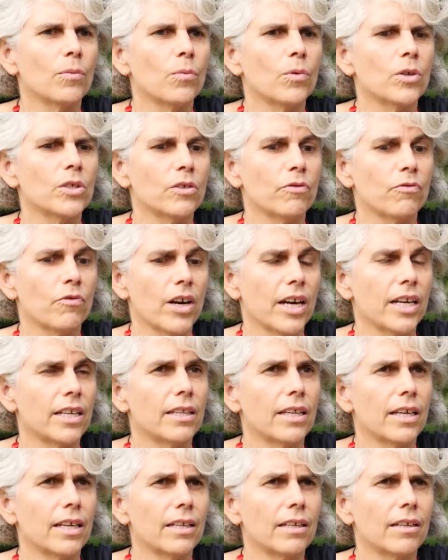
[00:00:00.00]
was
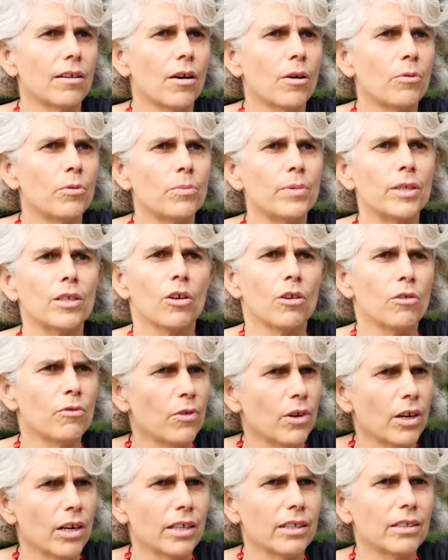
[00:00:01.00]
afraid that I would be
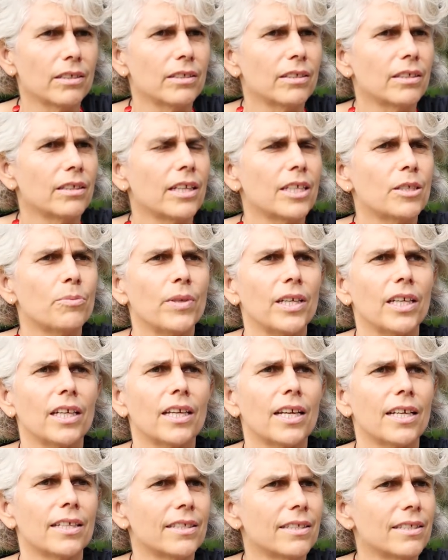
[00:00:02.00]
notified as being
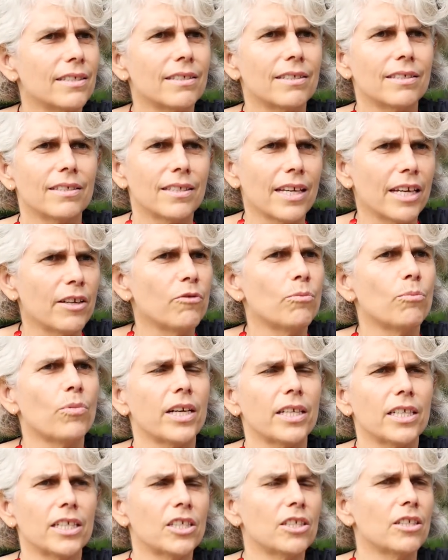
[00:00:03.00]
an unsafe
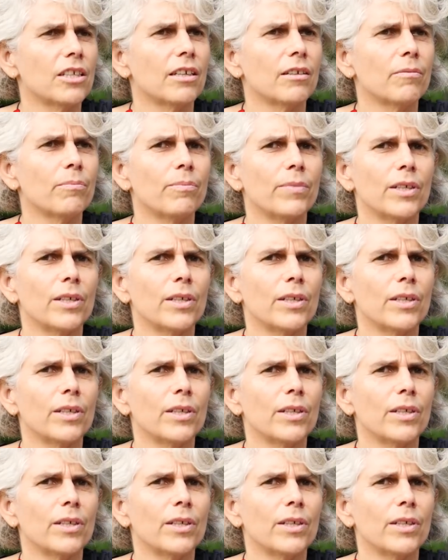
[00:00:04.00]
practitioner,